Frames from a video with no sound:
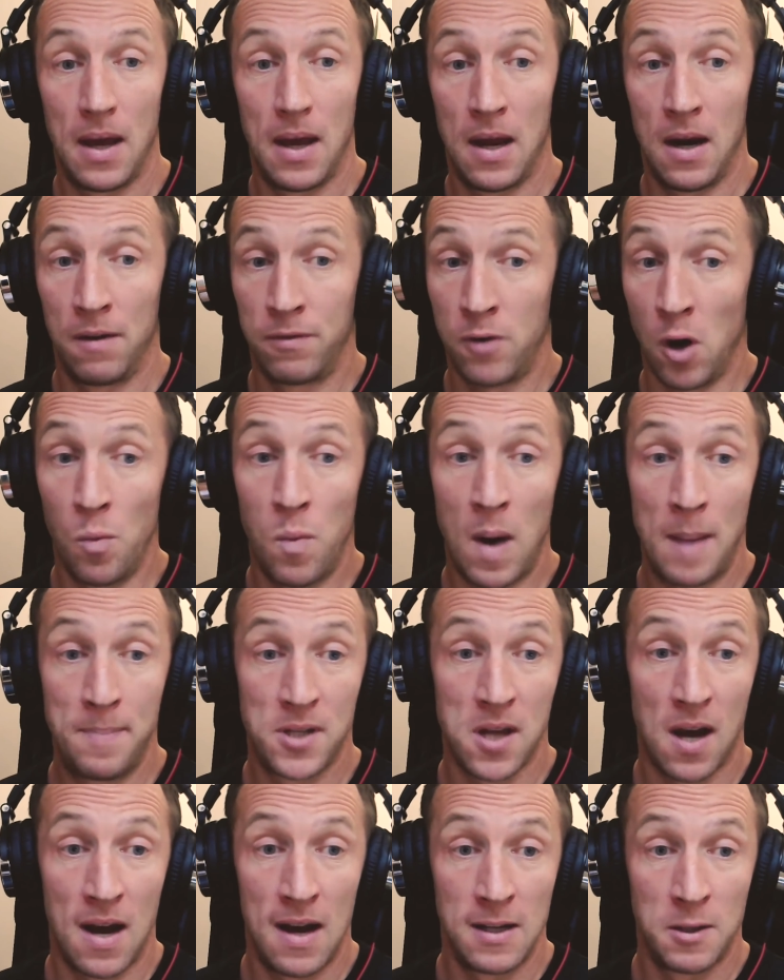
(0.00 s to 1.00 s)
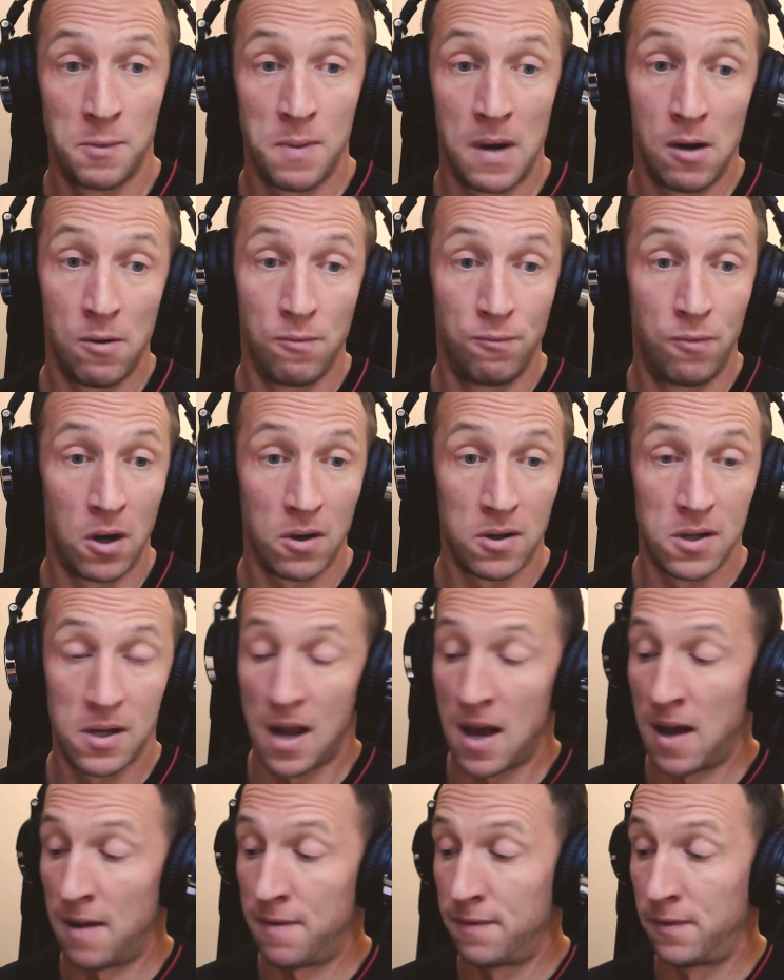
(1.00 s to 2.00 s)
I've got a website as well,
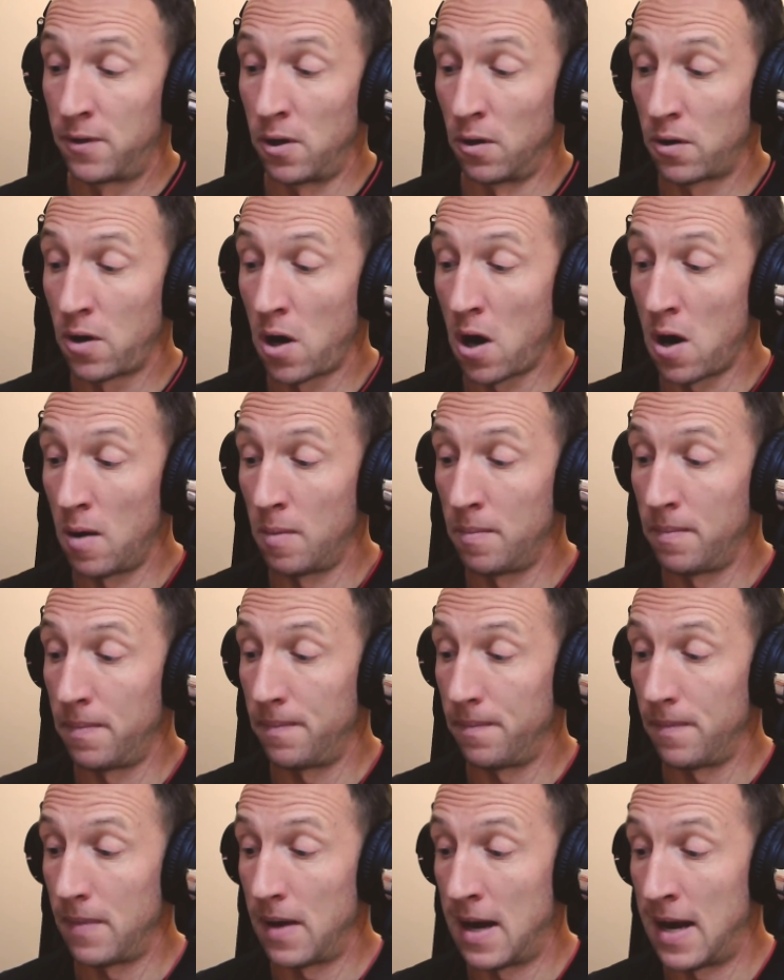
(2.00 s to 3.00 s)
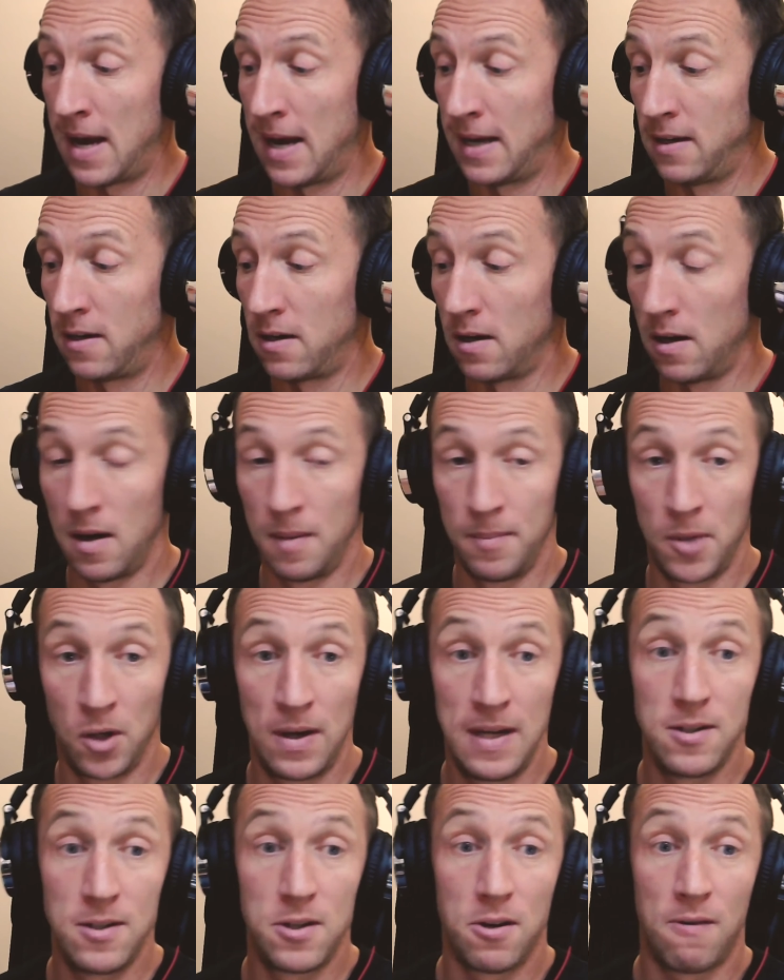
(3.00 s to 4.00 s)
roxlyfe.com, and I'm on
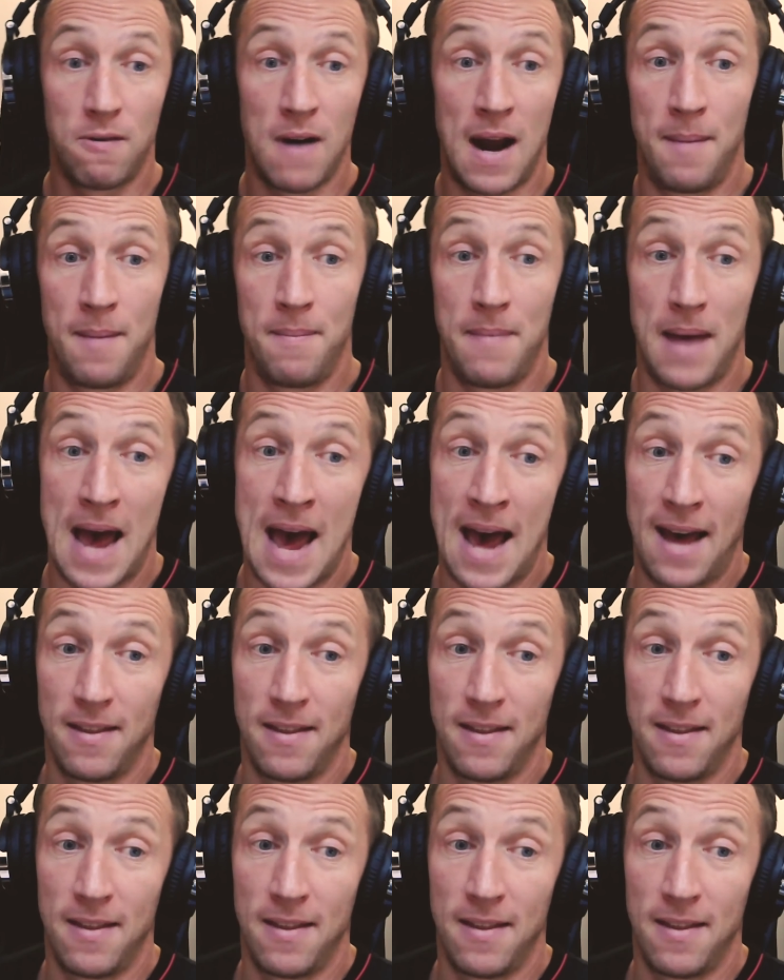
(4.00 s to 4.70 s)
Instagram at